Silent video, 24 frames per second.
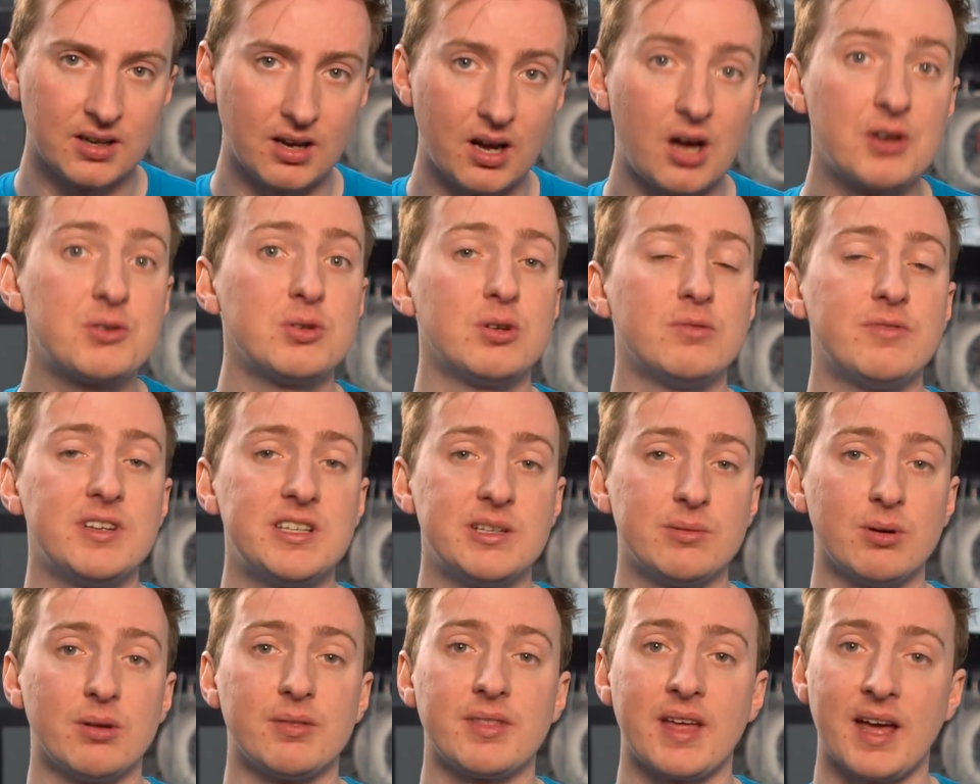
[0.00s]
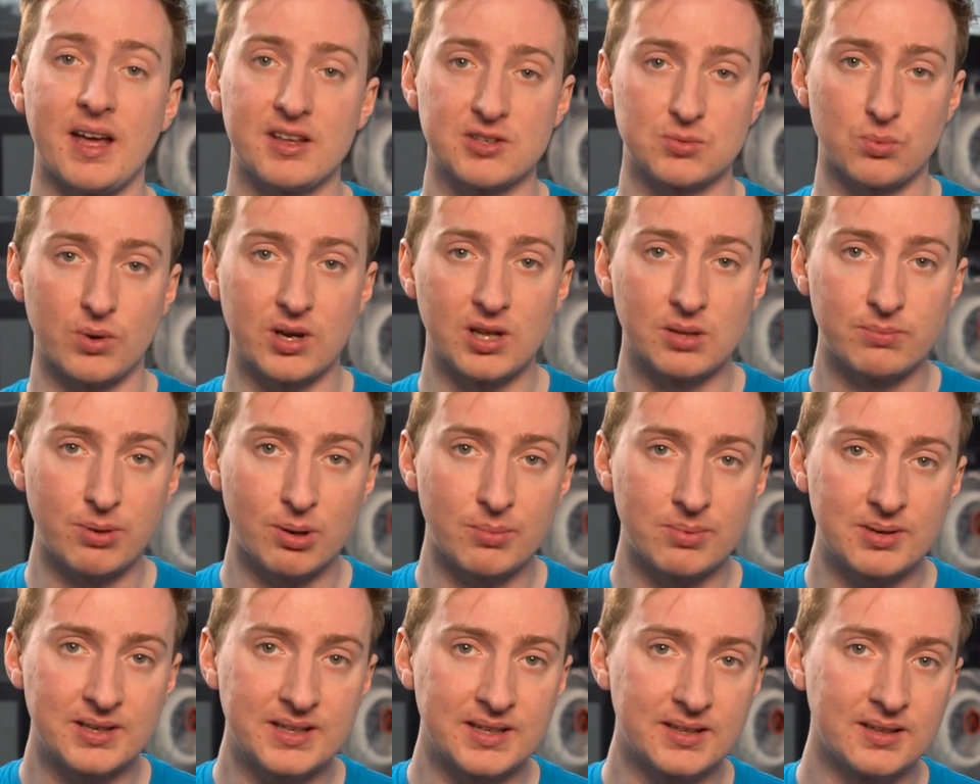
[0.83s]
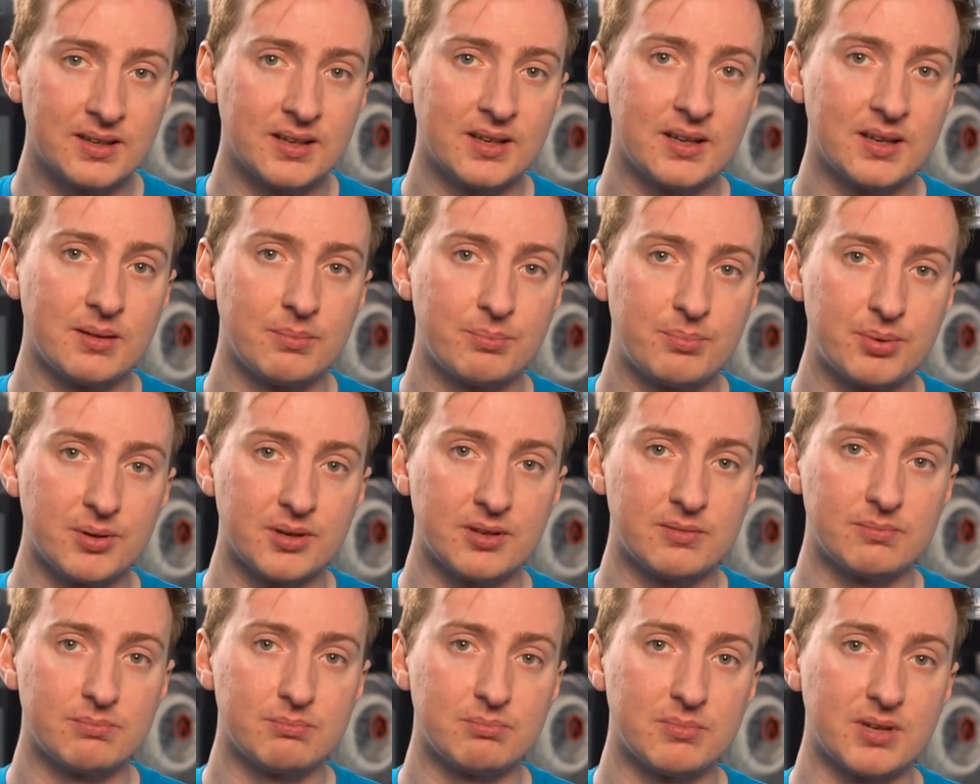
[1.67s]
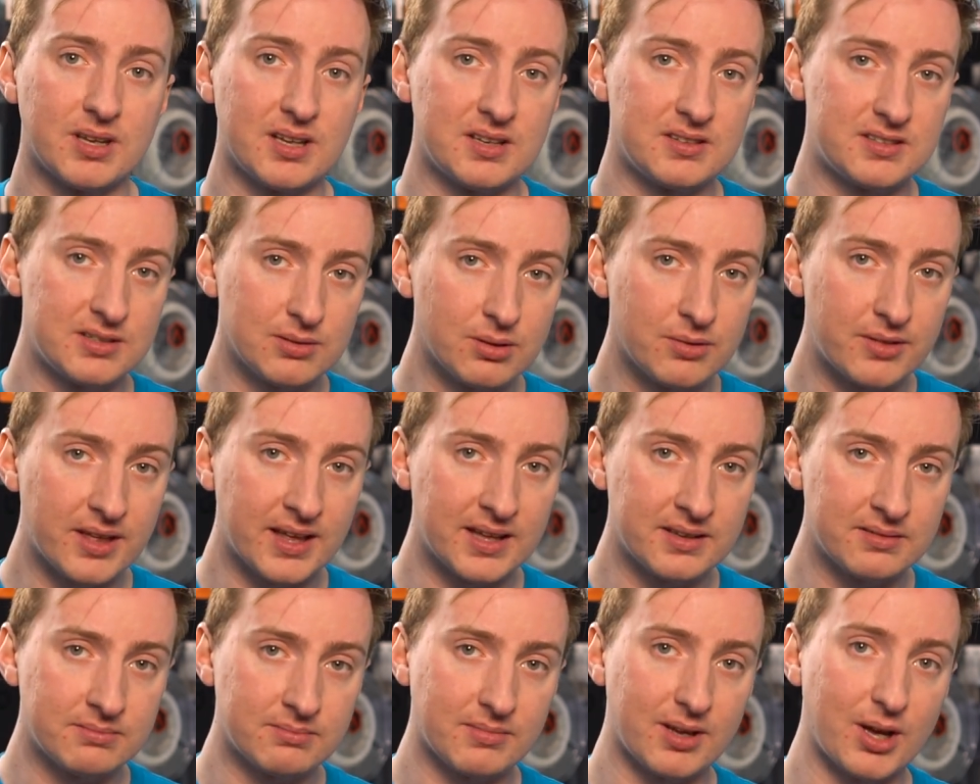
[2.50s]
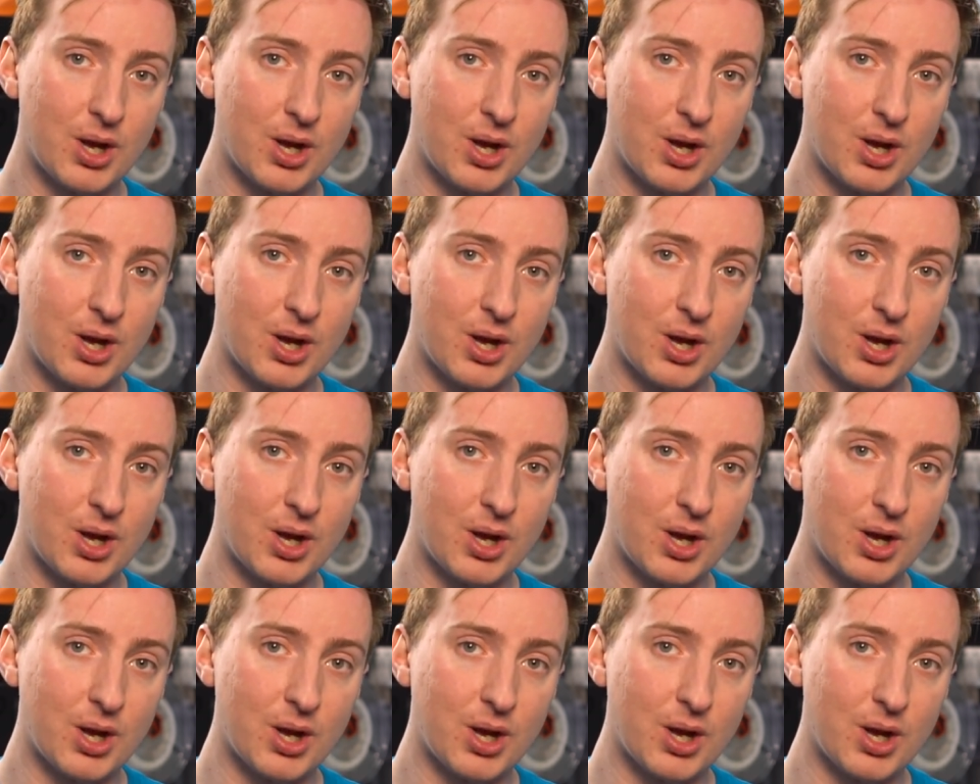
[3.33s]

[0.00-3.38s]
I'll do a video on that as well, probably. But until then,